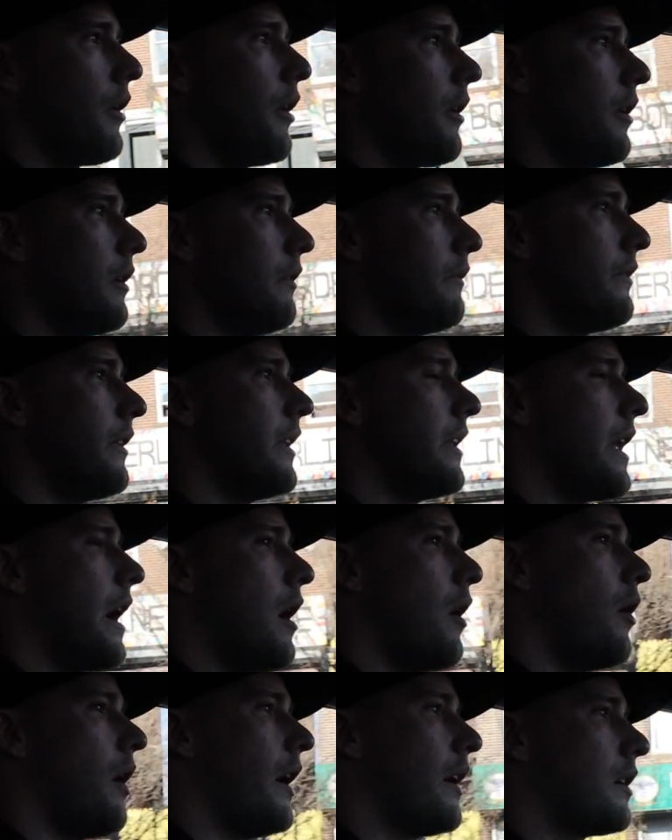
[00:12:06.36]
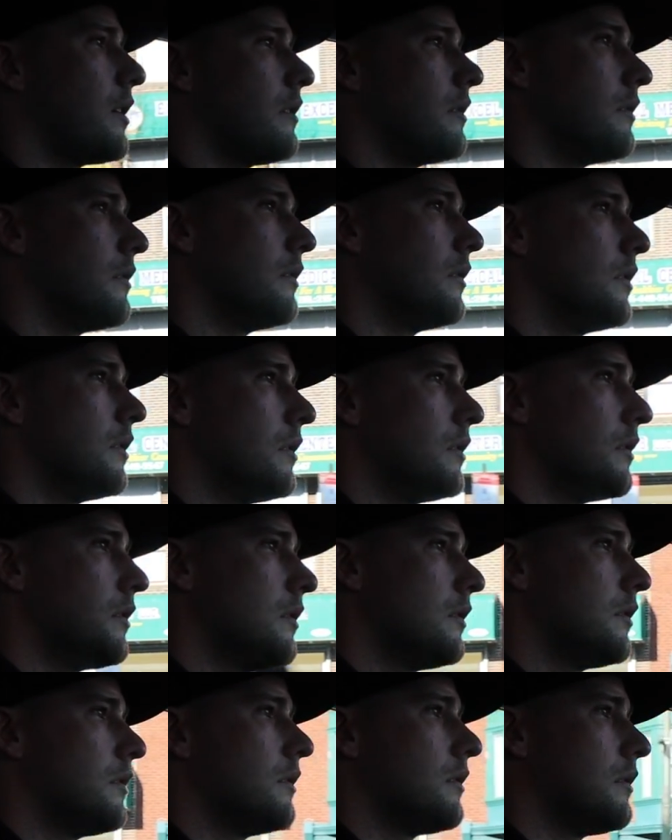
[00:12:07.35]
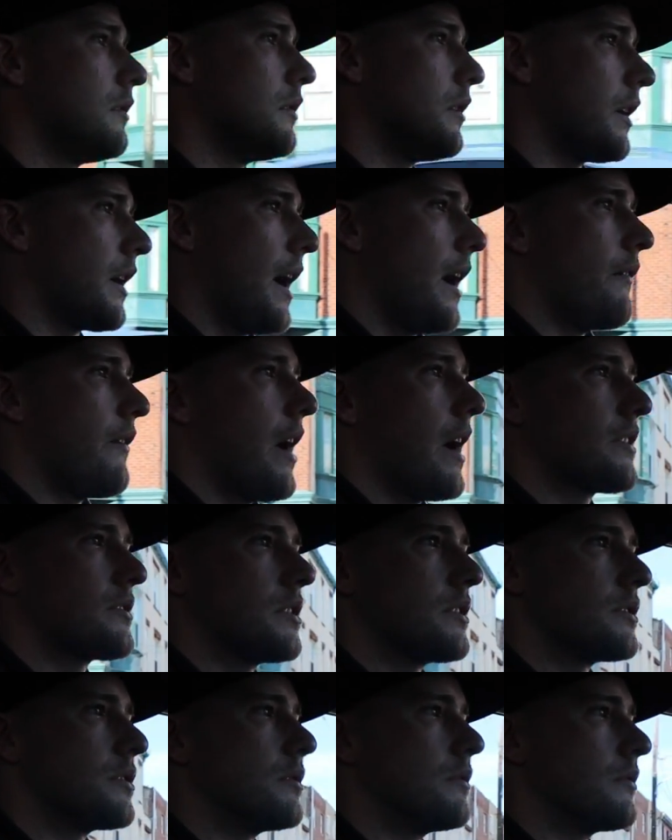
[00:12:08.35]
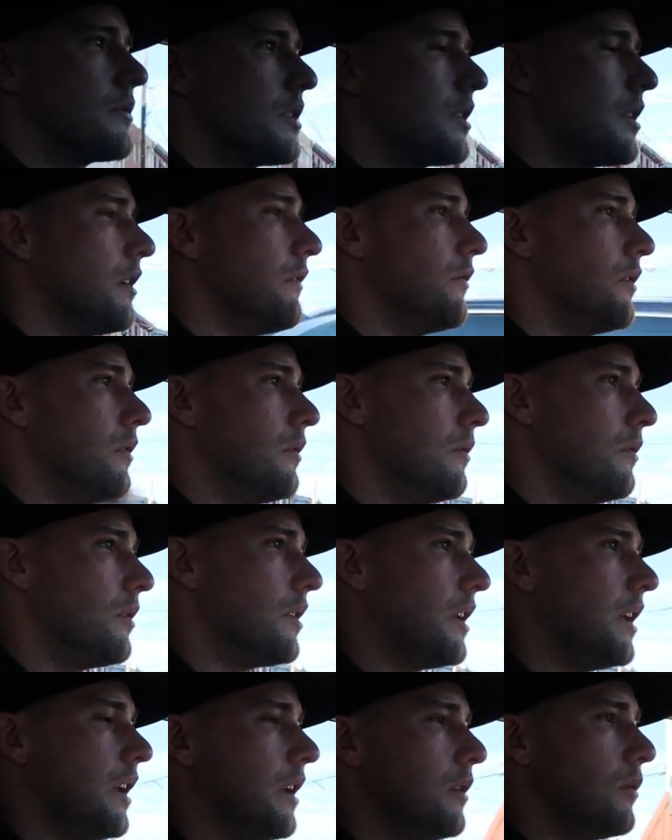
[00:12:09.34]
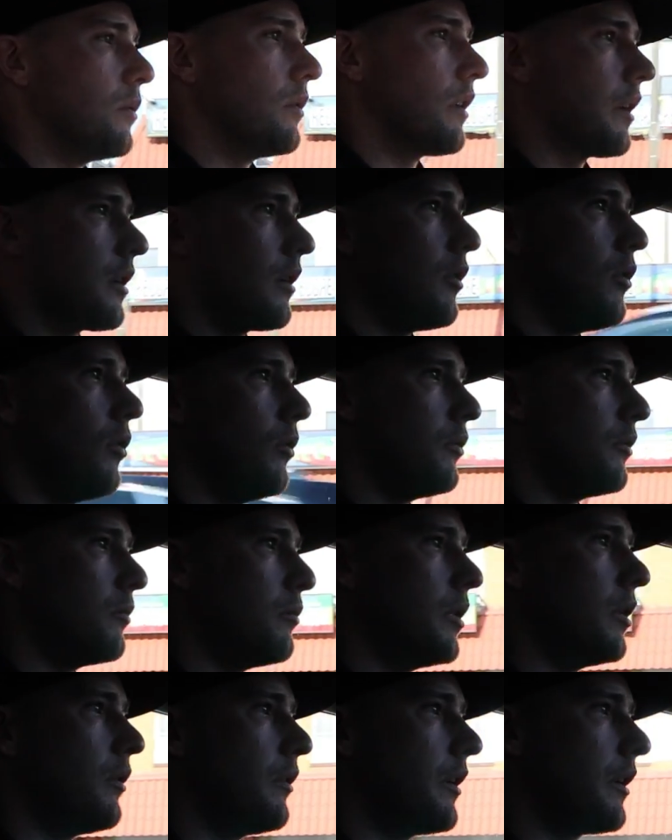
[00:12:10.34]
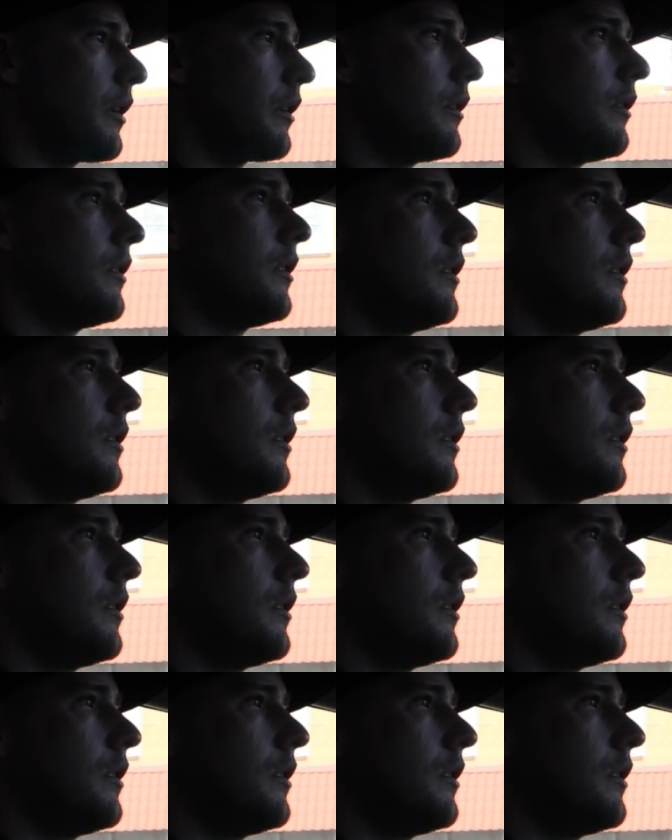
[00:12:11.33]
thought of that now I can, like, I have access to. It's like giving you a new key to like a whole new building.